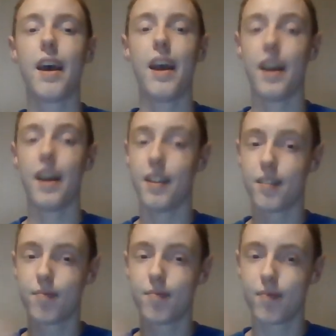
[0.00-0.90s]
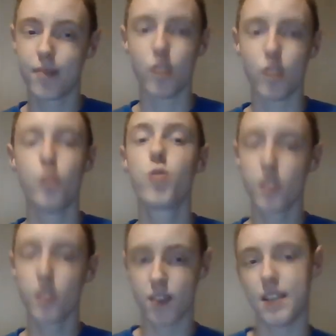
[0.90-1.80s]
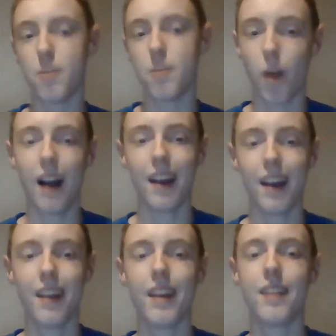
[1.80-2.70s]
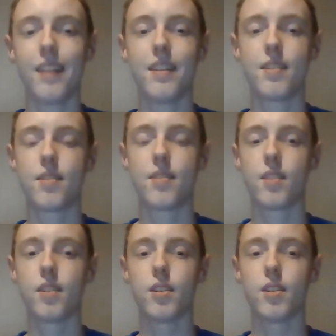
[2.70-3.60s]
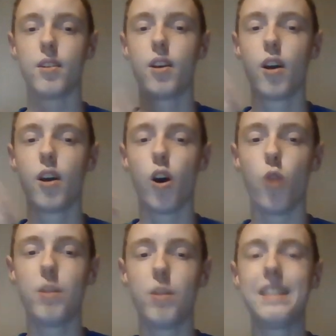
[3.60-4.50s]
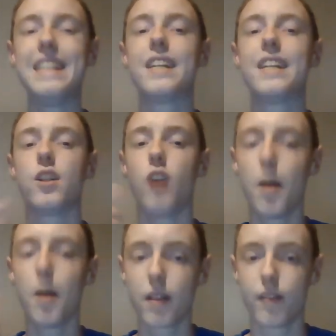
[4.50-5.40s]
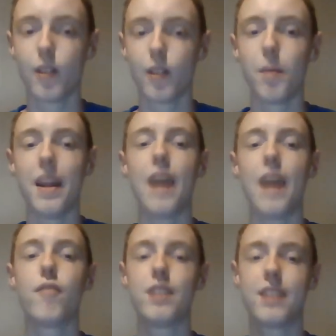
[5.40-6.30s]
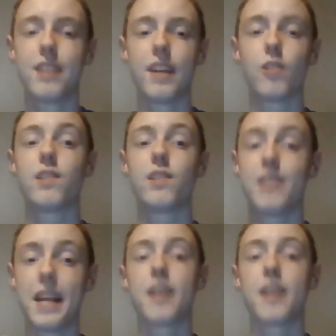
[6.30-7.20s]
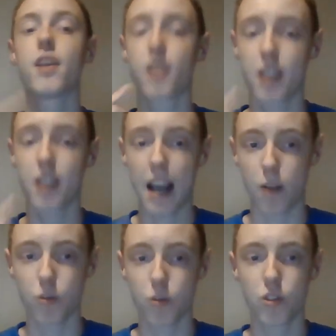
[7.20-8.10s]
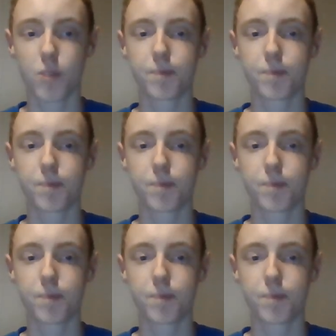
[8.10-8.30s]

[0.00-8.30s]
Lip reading: And you can see why. It is a really economic film and every single thing counts.